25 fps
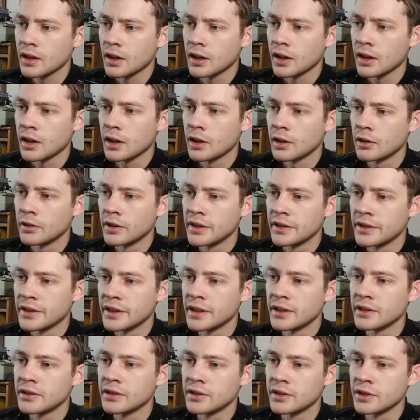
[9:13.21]
And
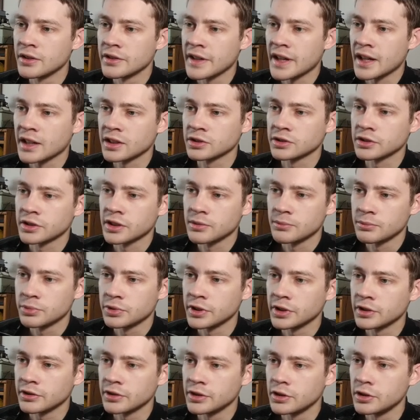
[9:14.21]
then there's actually
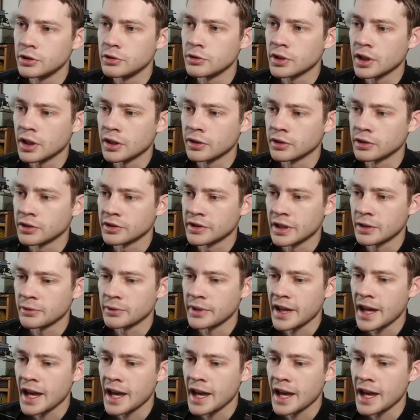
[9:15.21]
completely new colors that we